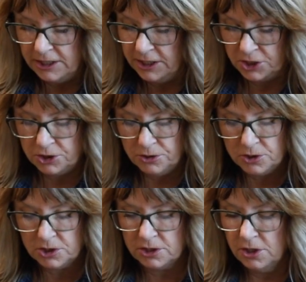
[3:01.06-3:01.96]

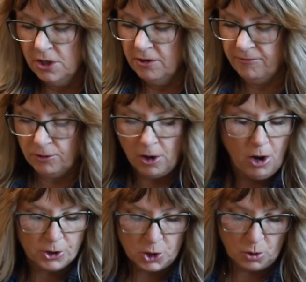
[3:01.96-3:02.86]
initials for
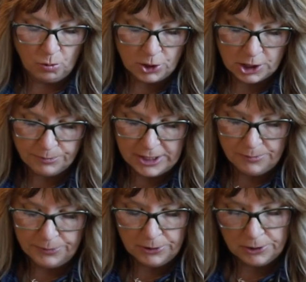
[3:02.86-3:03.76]
all your work
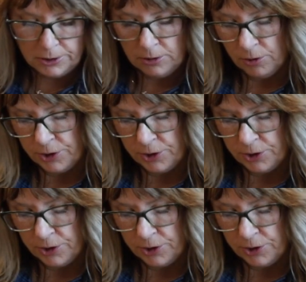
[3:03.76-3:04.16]
people